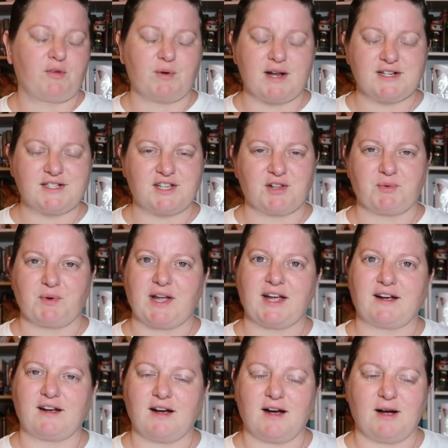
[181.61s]
the rest of the
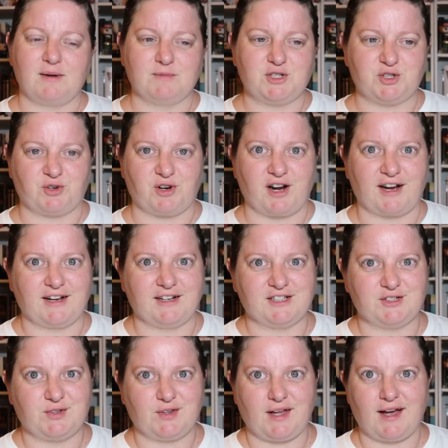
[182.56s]
week, I'm sure I
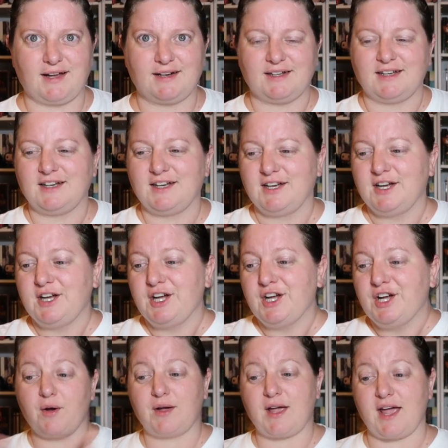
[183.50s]
can do that.
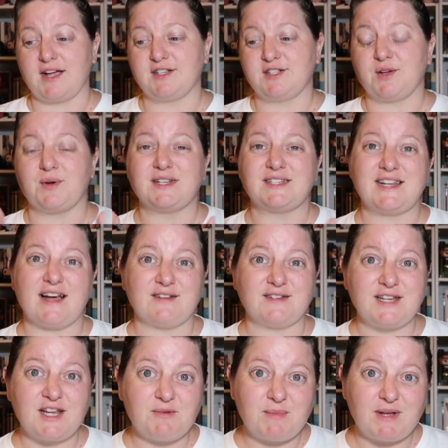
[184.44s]
Okay, so it's now
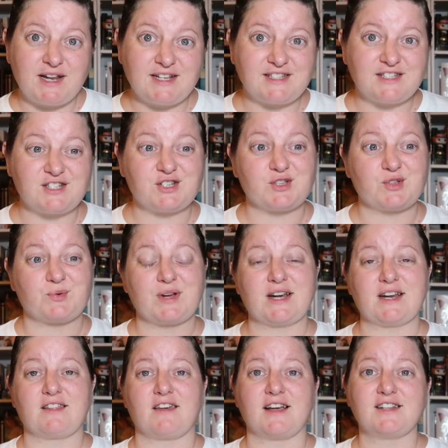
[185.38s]
10 minutes until the
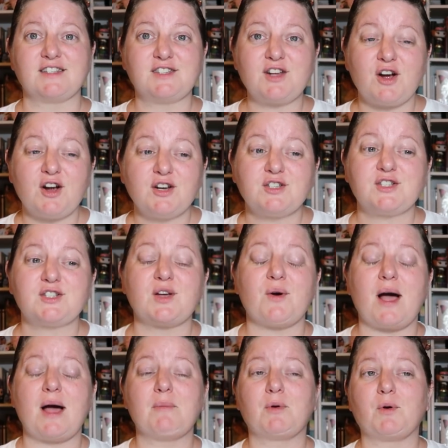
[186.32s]
readathon starts,
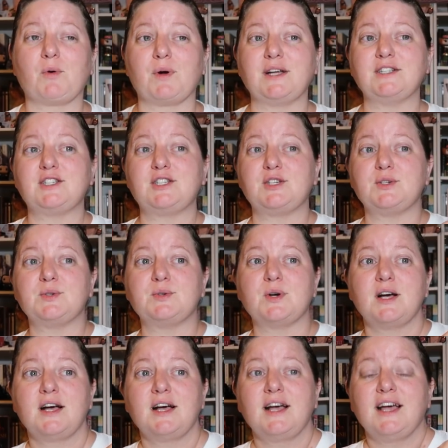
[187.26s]
so I'm going
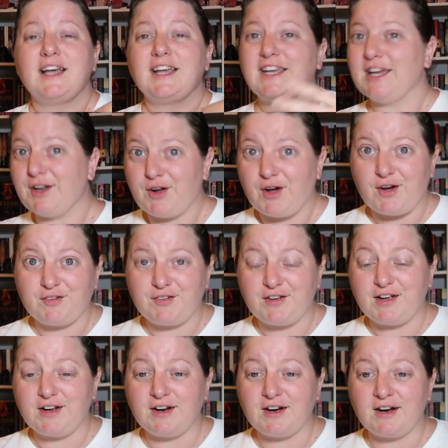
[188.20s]
to get off
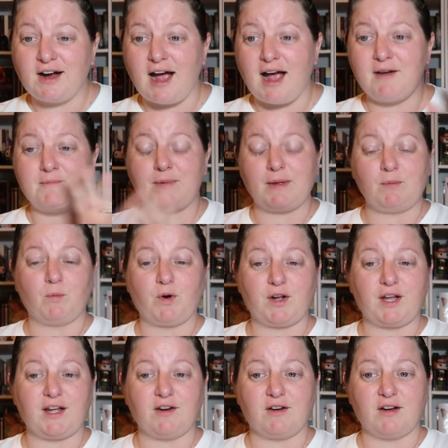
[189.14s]
here. I've been
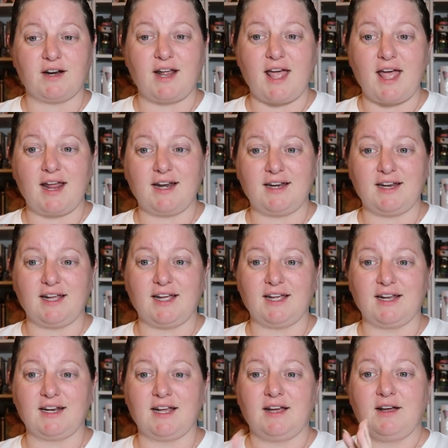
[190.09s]
working on
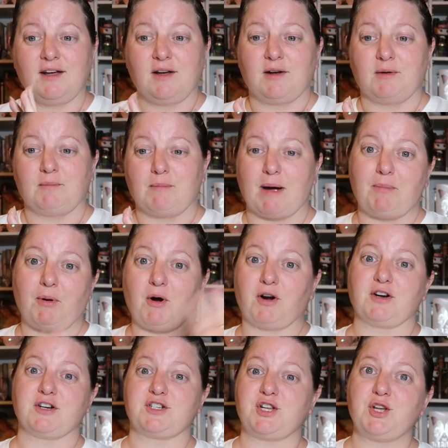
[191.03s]
editing my
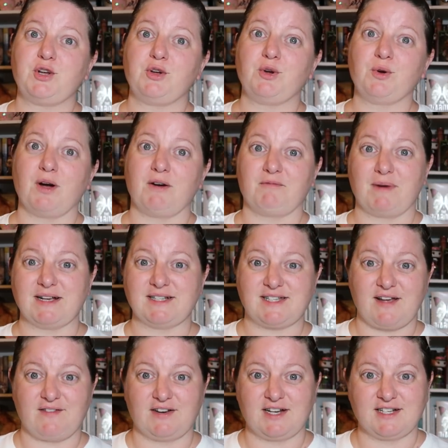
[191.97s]
part 2 of my
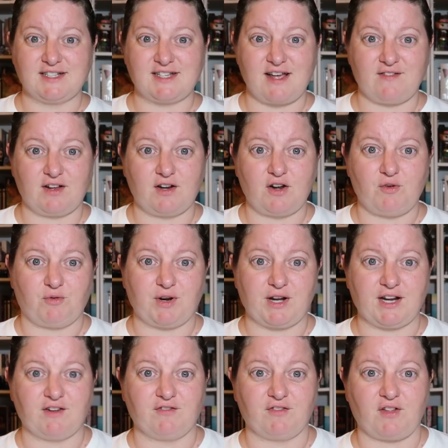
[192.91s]
7 and 7
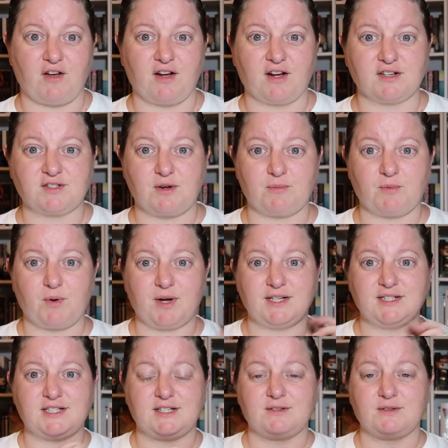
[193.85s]
reading vlog, so I'm
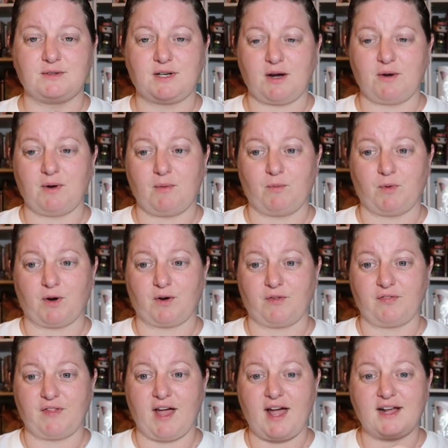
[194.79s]
going to go and work
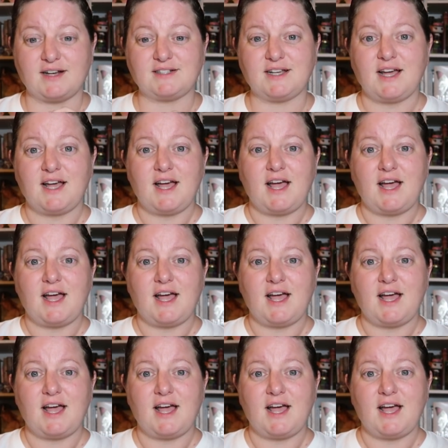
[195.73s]
on that,